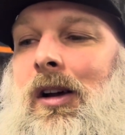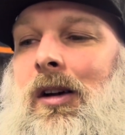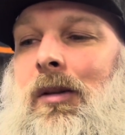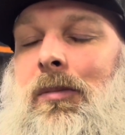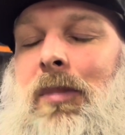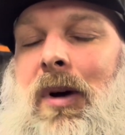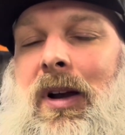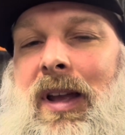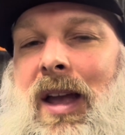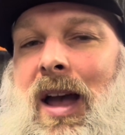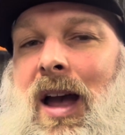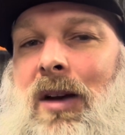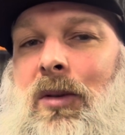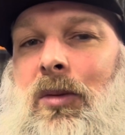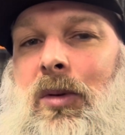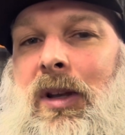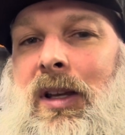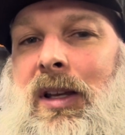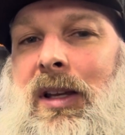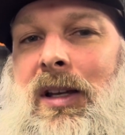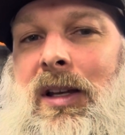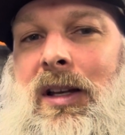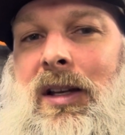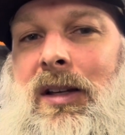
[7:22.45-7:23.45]
But yeah,
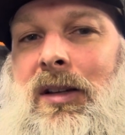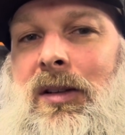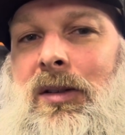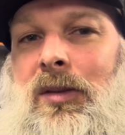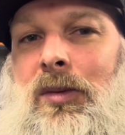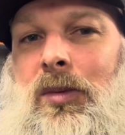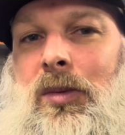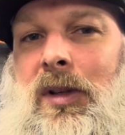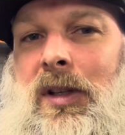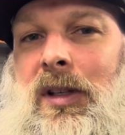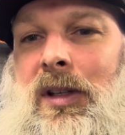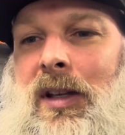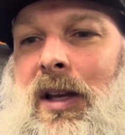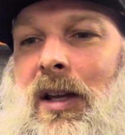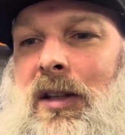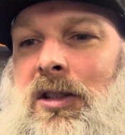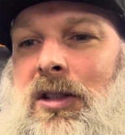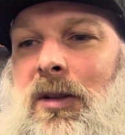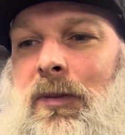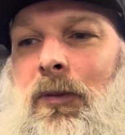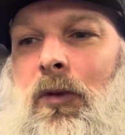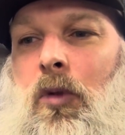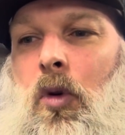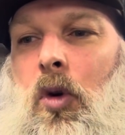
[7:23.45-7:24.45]
we
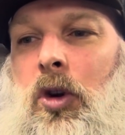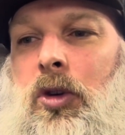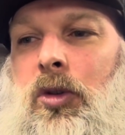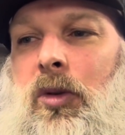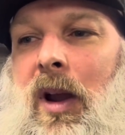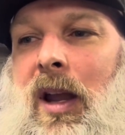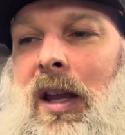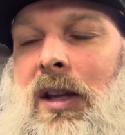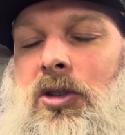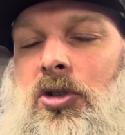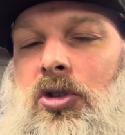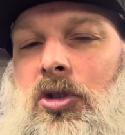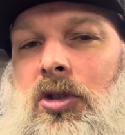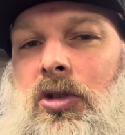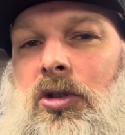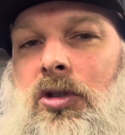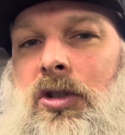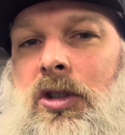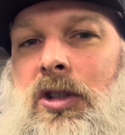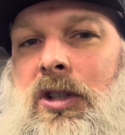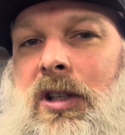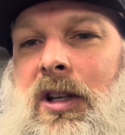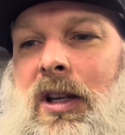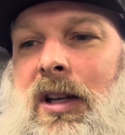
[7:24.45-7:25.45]
had some Ford
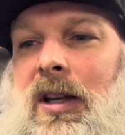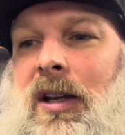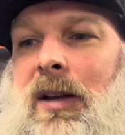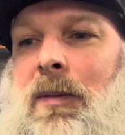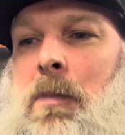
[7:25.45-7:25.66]
Rangers,